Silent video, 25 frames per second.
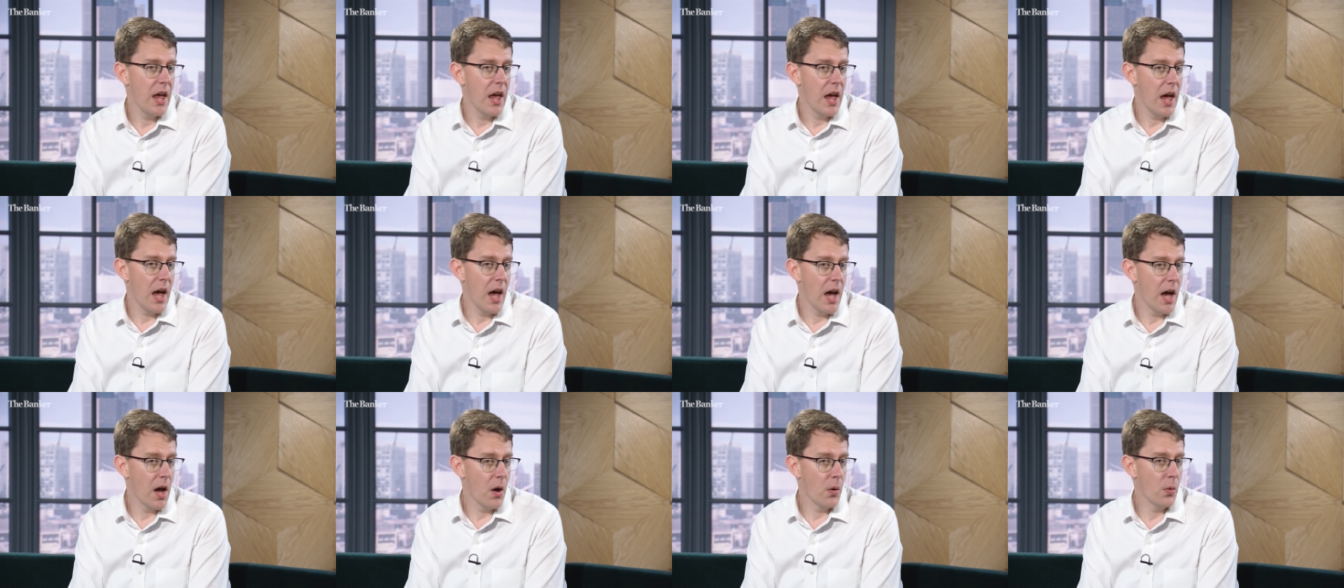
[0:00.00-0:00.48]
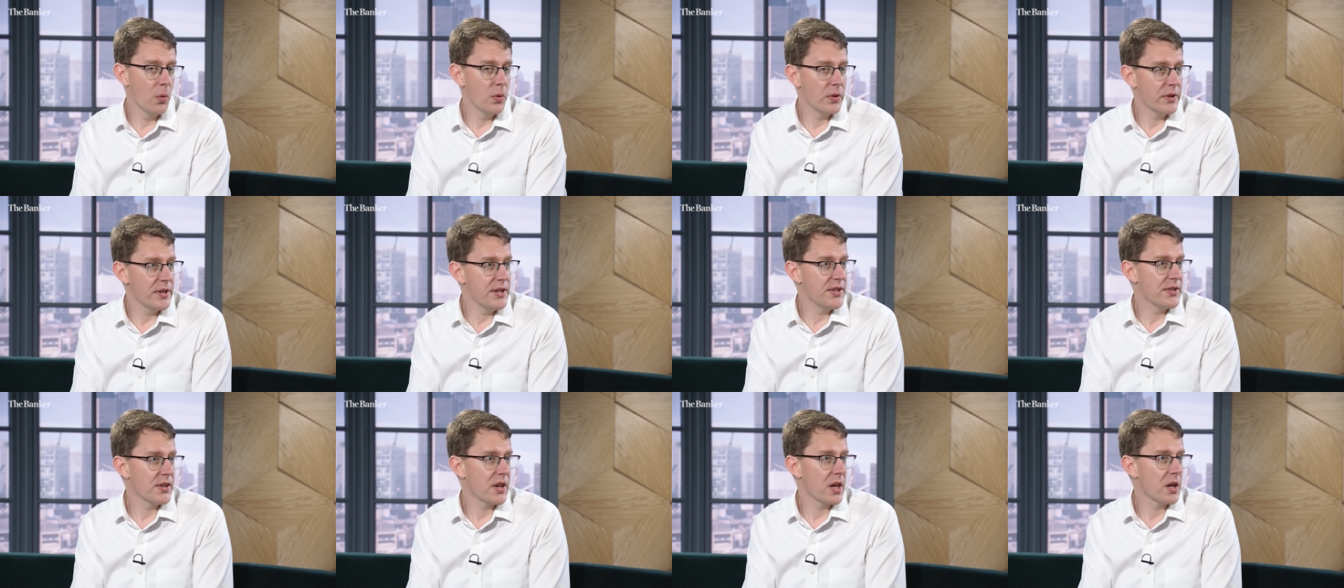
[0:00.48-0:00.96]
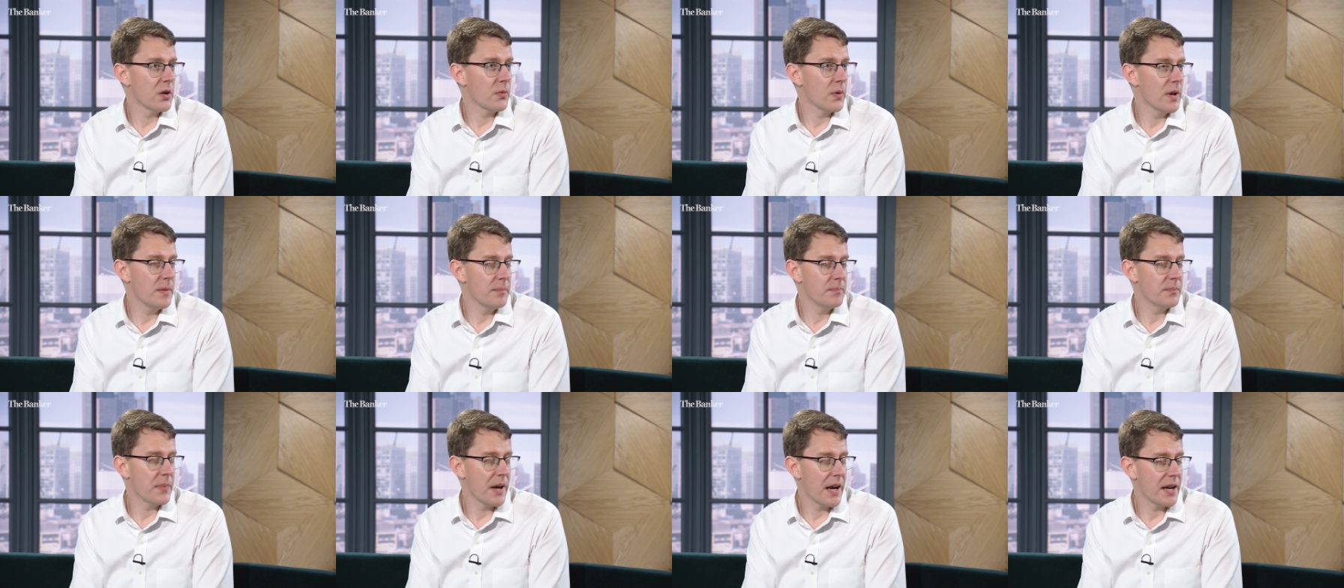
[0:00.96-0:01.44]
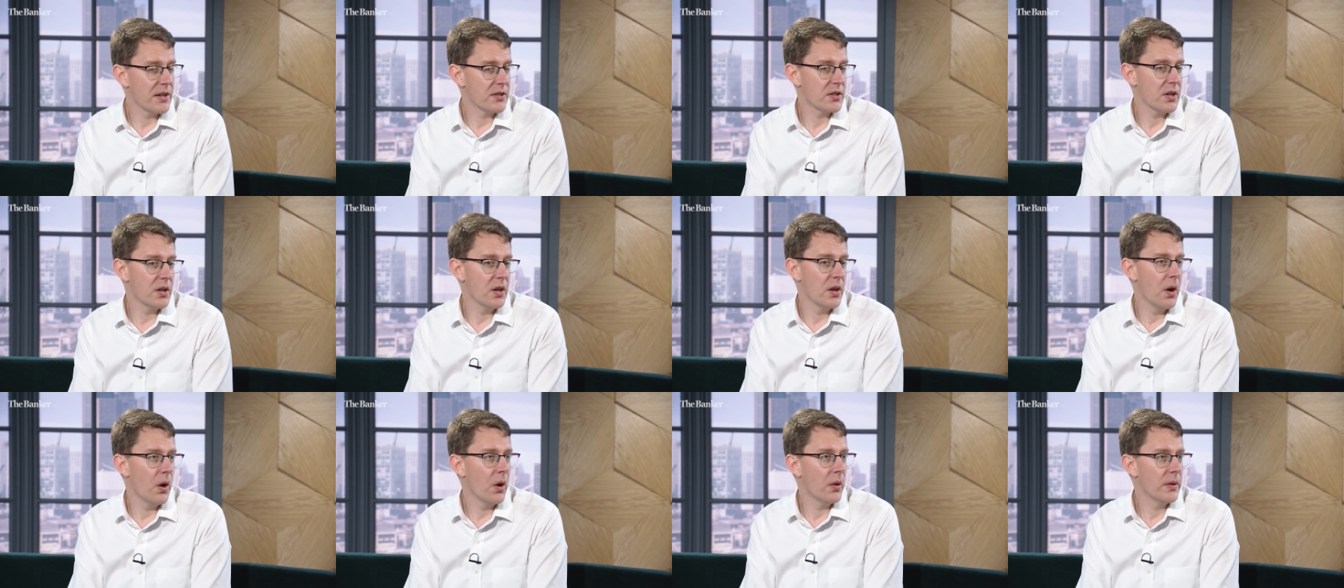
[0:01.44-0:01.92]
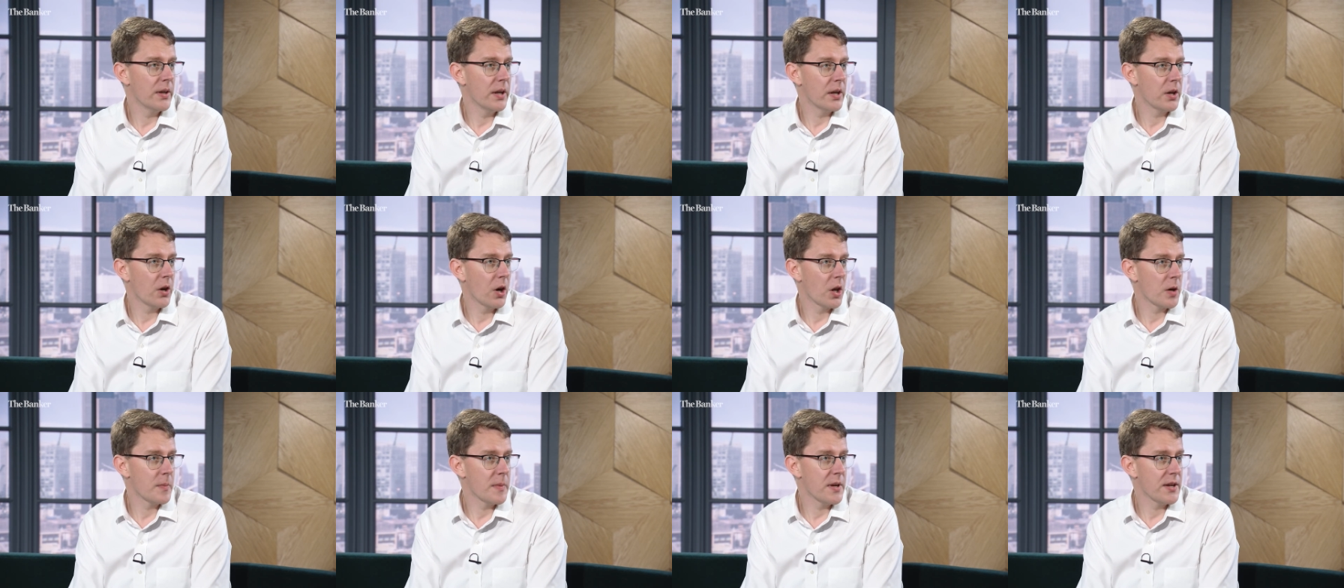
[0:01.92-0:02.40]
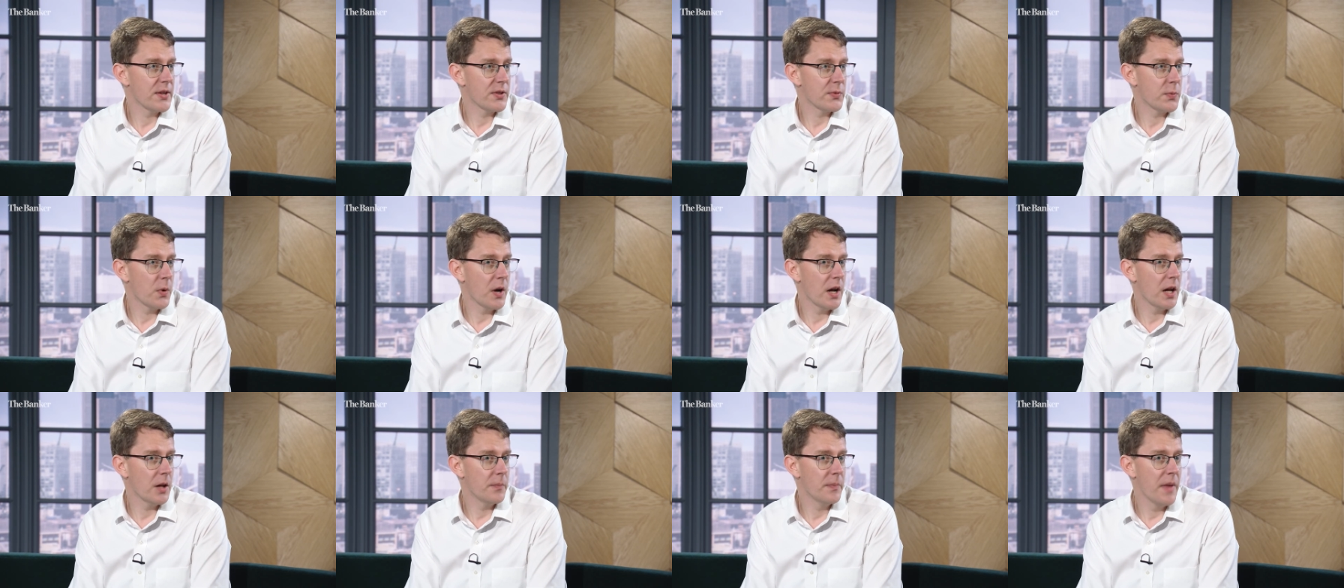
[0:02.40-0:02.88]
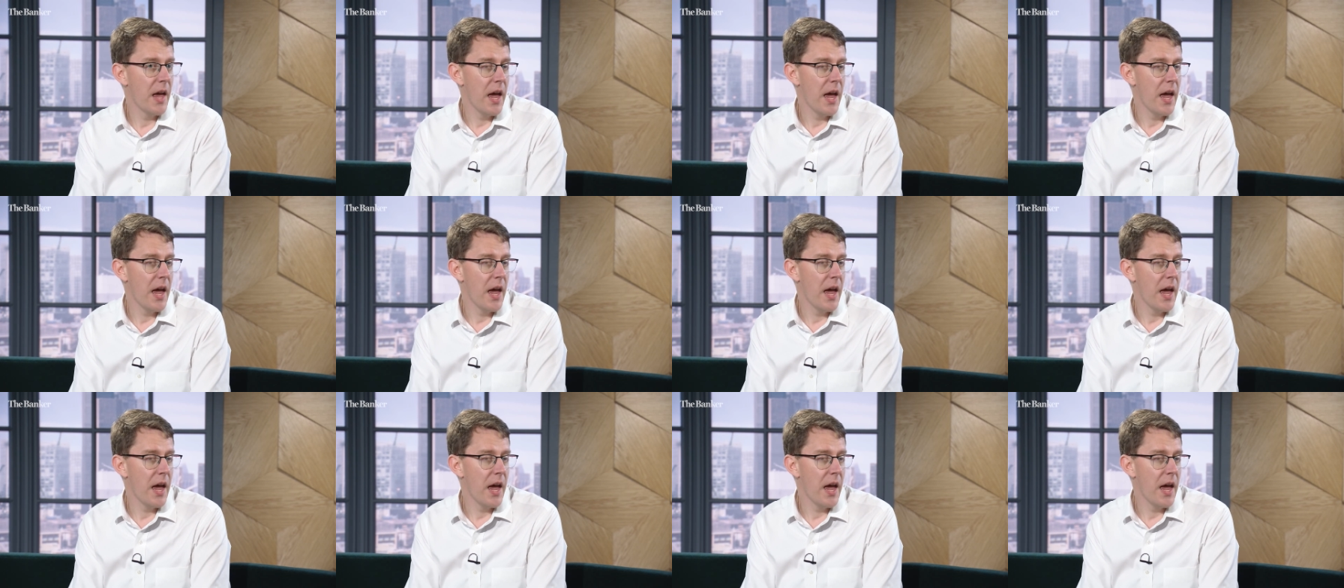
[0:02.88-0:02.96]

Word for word: Uh, all these are going to impact on the economy as well.